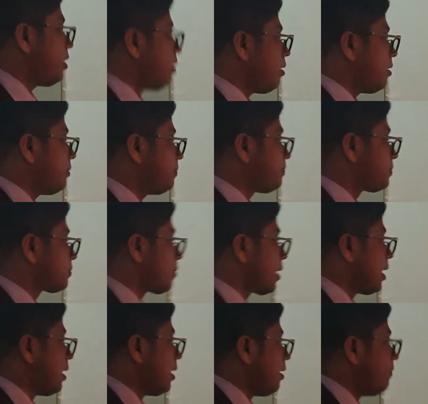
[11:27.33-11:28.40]
on,
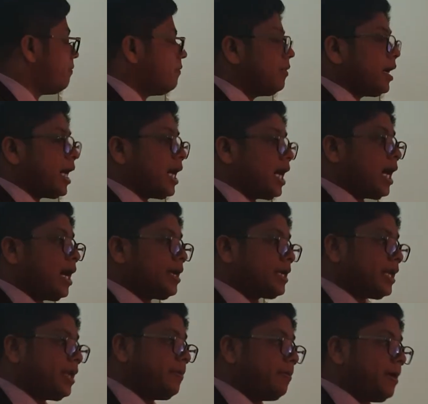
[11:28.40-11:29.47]
our
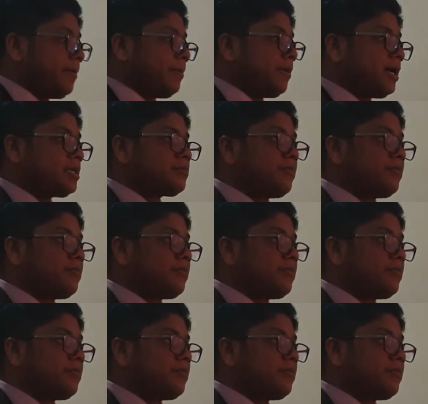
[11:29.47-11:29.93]
team members,